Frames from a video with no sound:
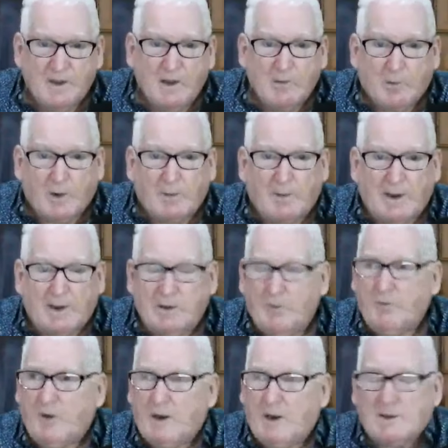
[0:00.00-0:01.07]
What about the
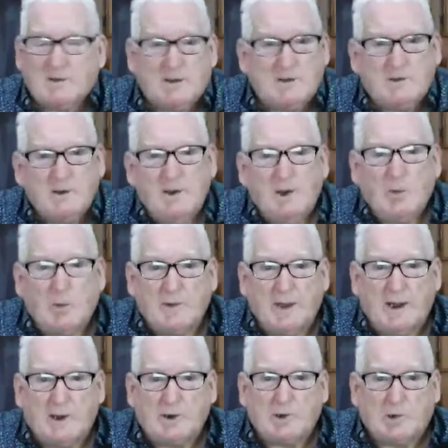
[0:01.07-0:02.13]
fact that
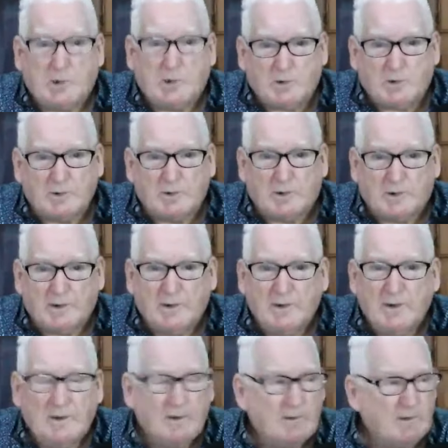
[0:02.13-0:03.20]
without a court order,
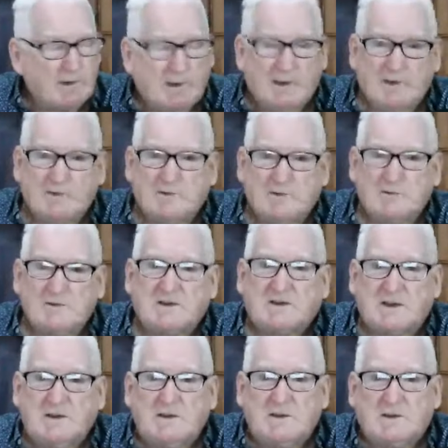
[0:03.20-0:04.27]
the council
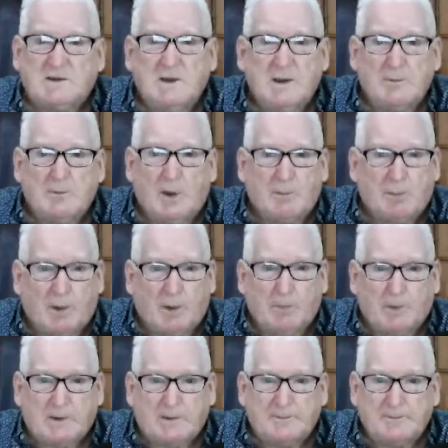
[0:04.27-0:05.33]
seized my property